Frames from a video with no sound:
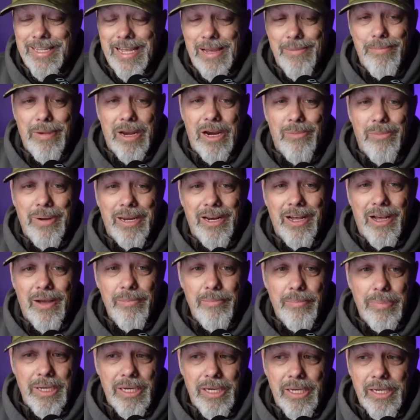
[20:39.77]
That may or may
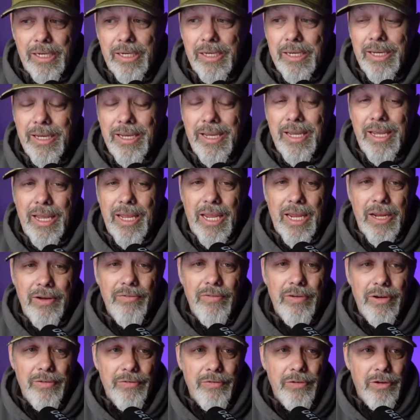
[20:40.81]
not be,
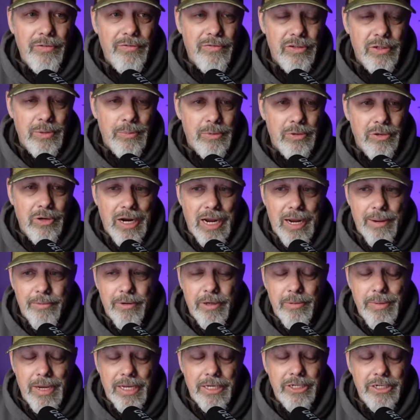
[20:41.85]
even if you've subscribed
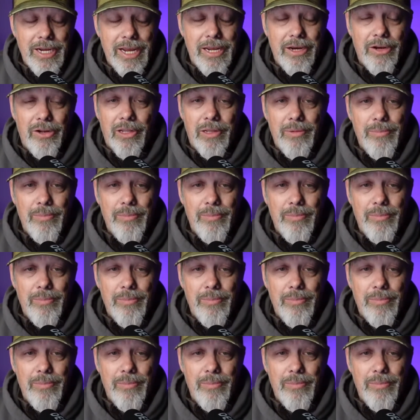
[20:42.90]
to my channel,